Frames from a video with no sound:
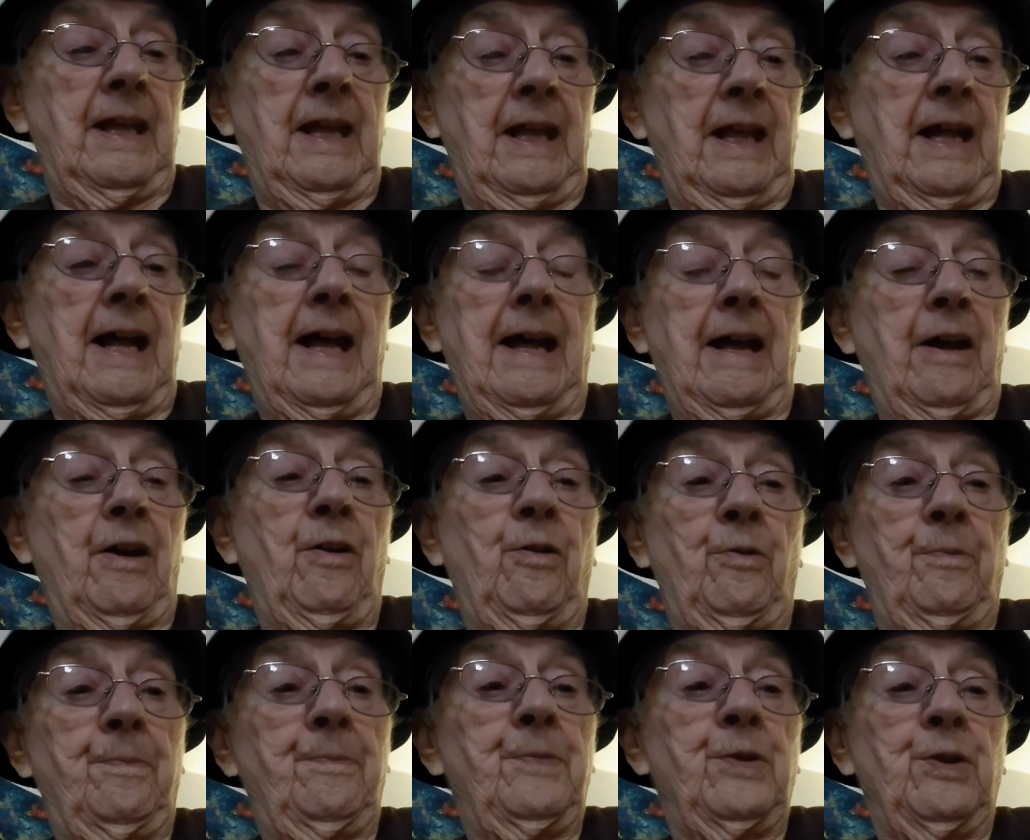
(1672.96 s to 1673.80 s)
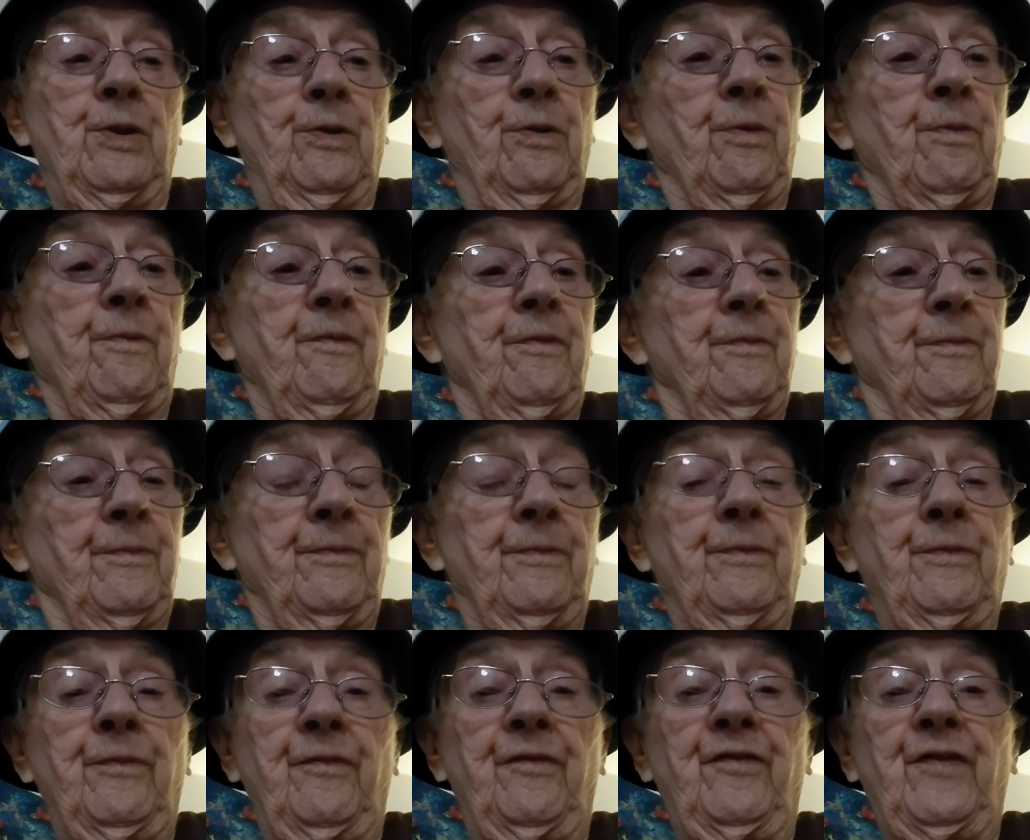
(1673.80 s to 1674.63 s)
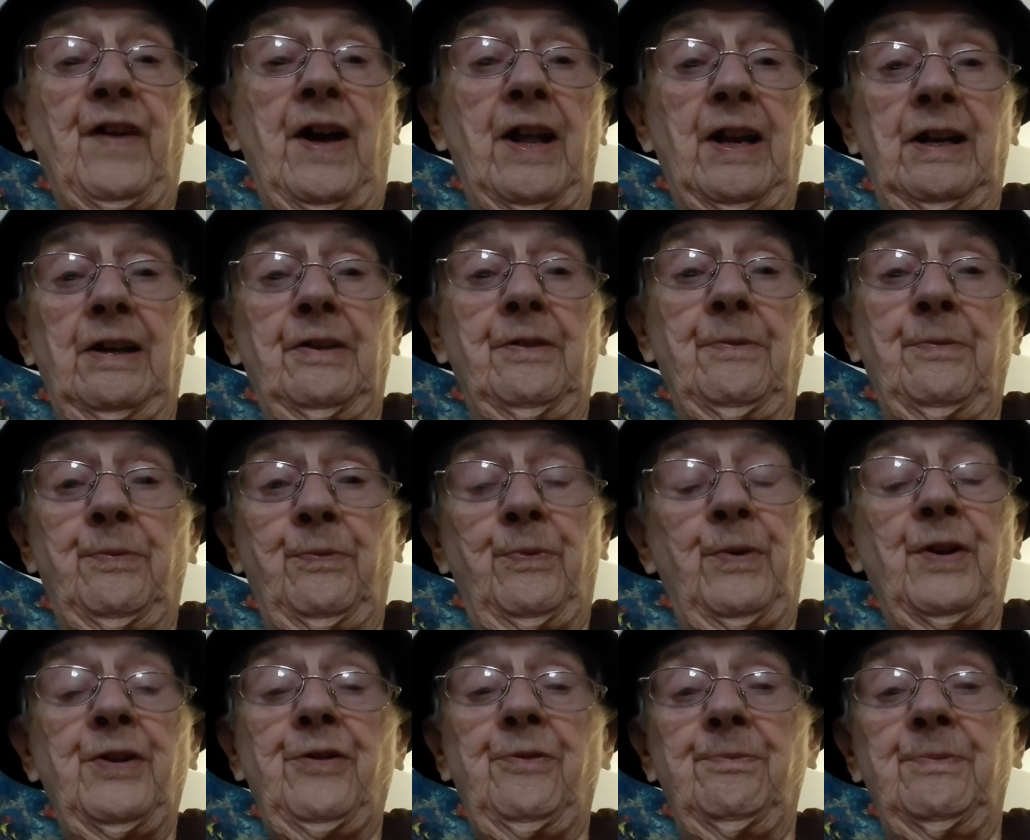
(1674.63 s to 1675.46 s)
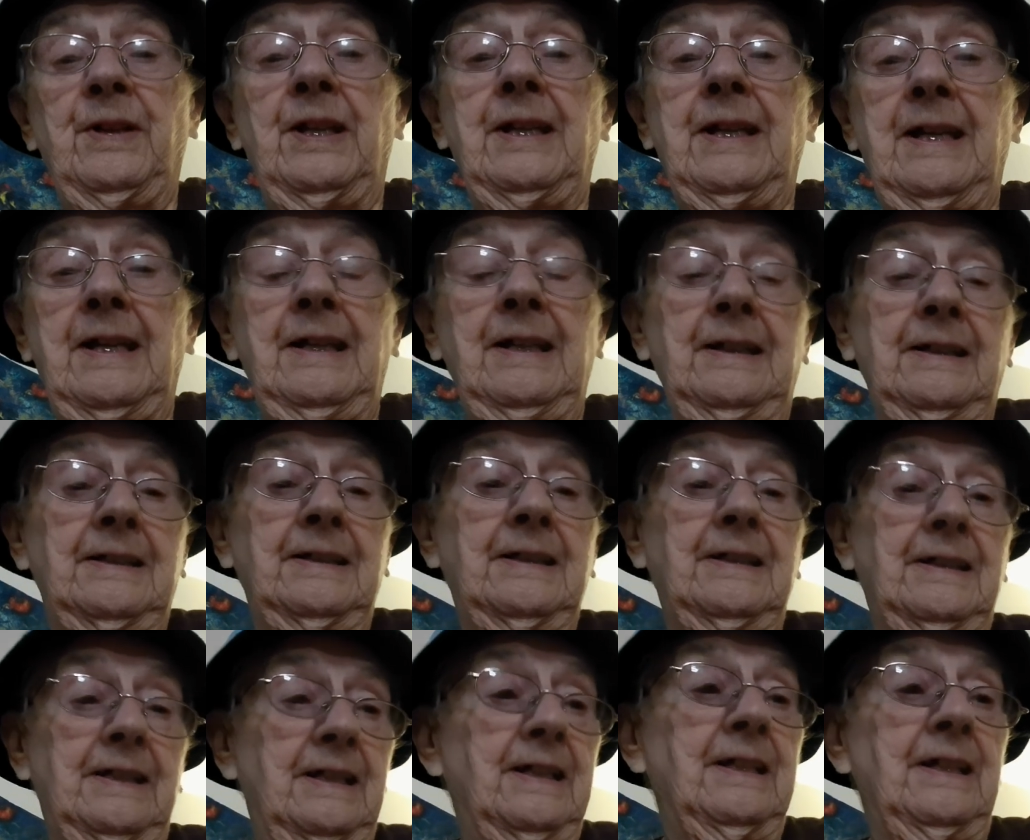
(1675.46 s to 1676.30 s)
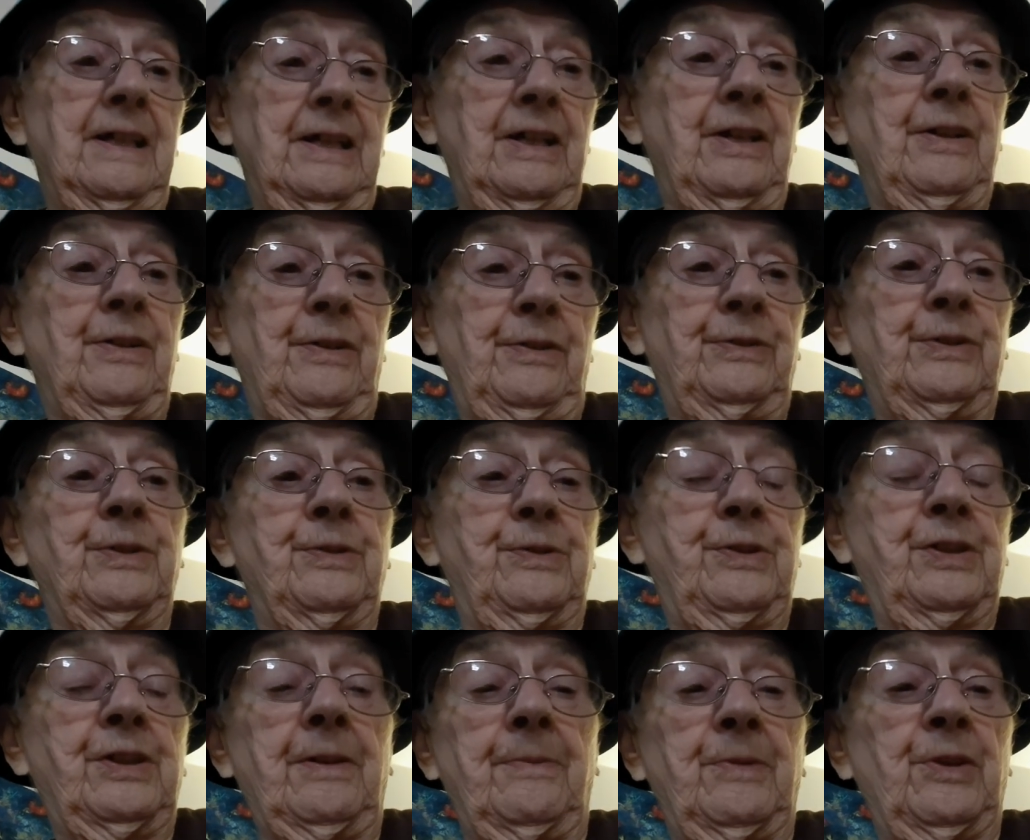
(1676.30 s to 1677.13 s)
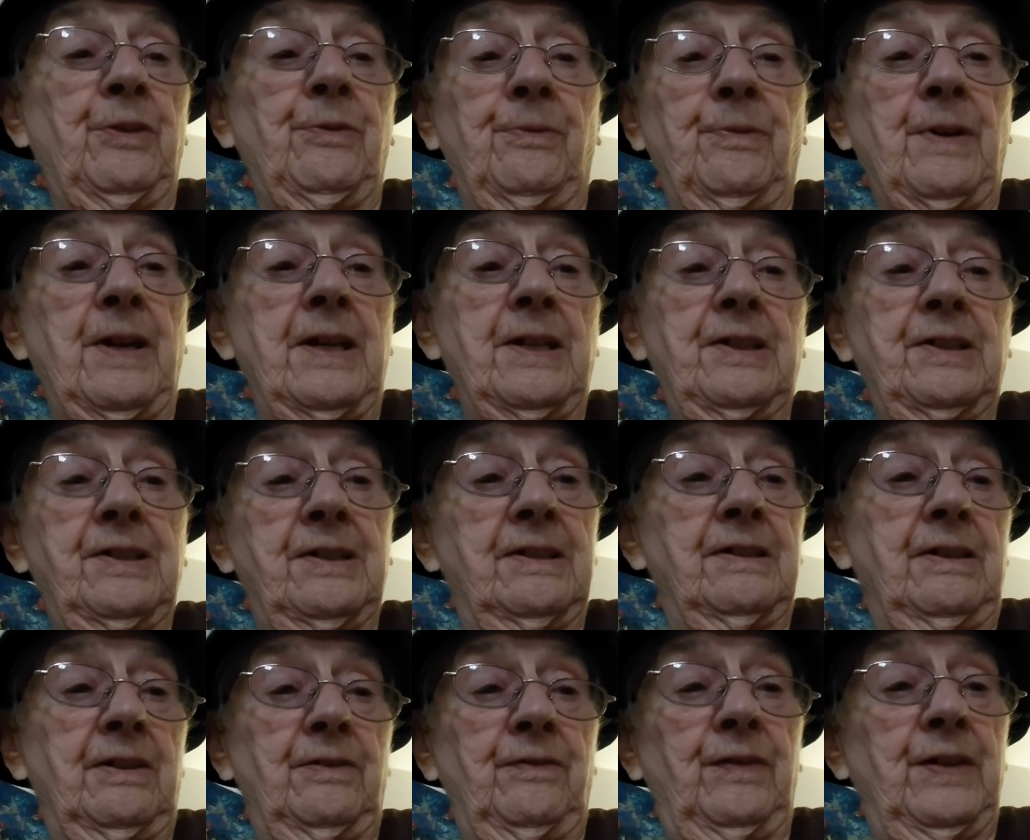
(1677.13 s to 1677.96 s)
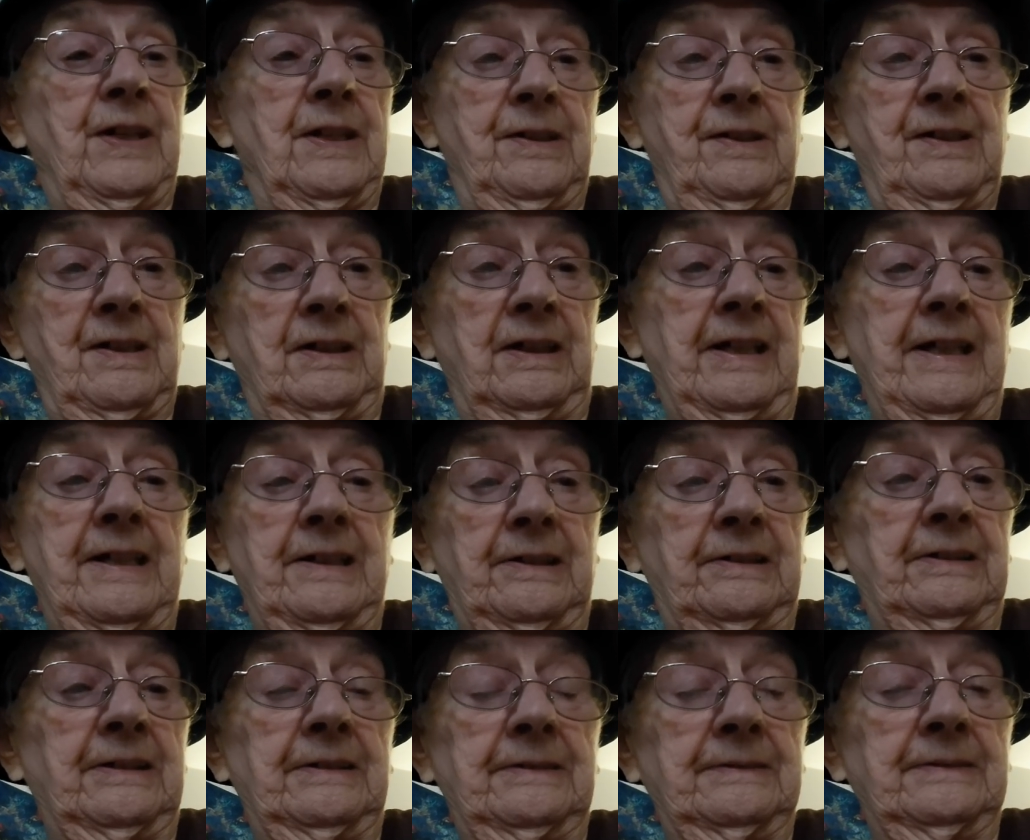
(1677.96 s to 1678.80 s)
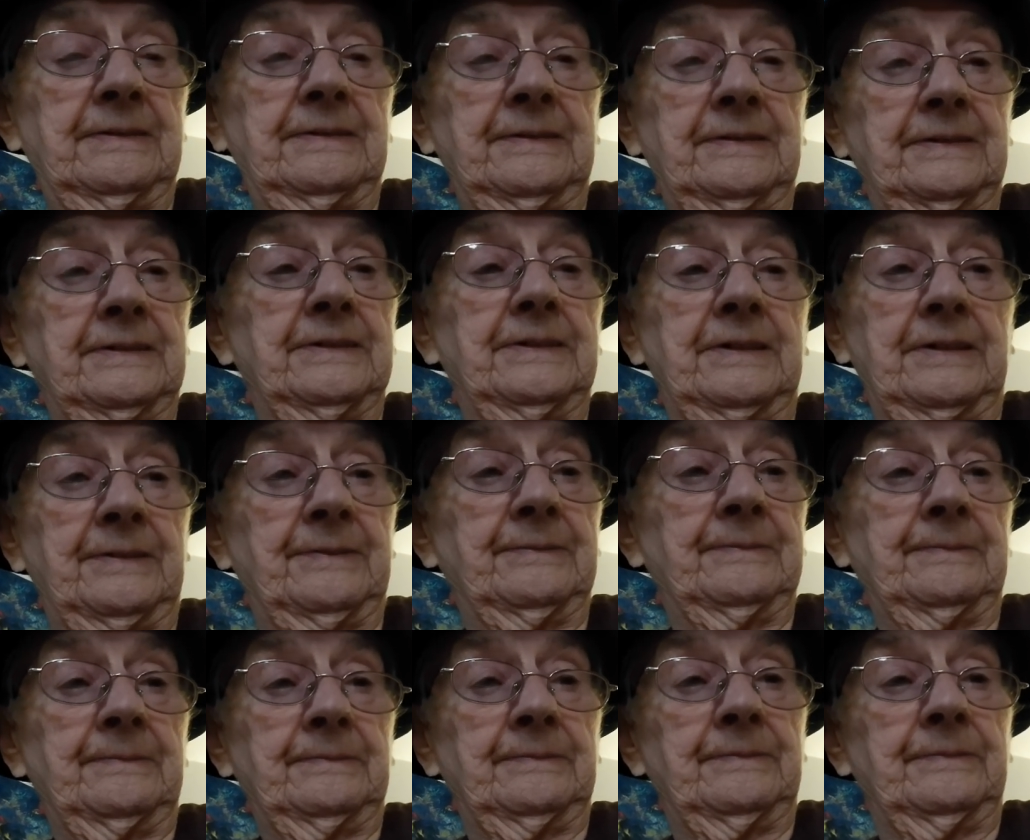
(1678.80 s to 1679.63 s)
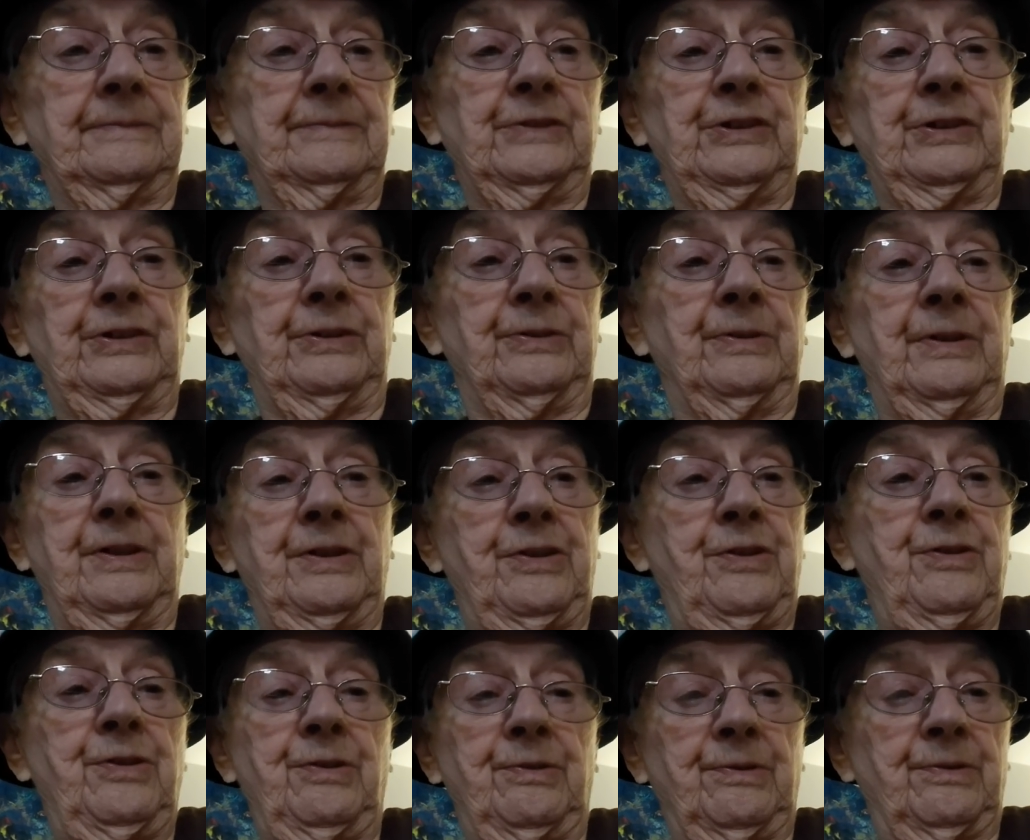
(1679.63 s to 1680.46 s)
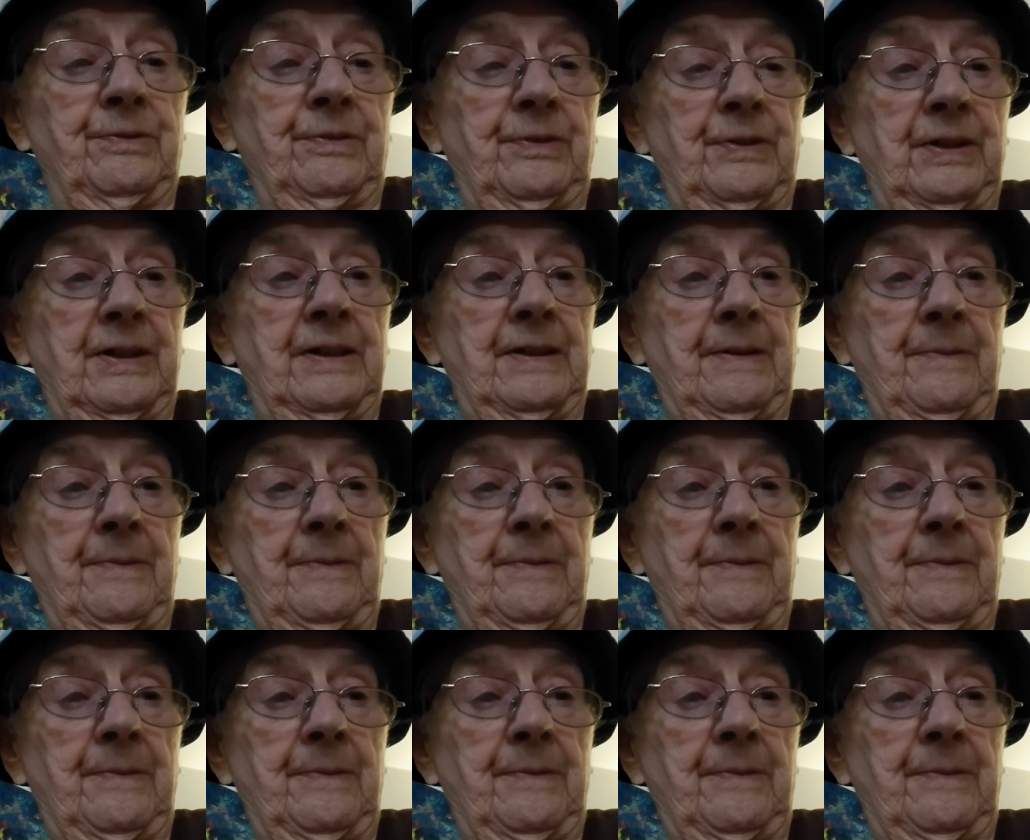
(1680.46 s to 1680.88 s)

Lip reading: I hope you'll follow with me through some of the rest of his letter to his children.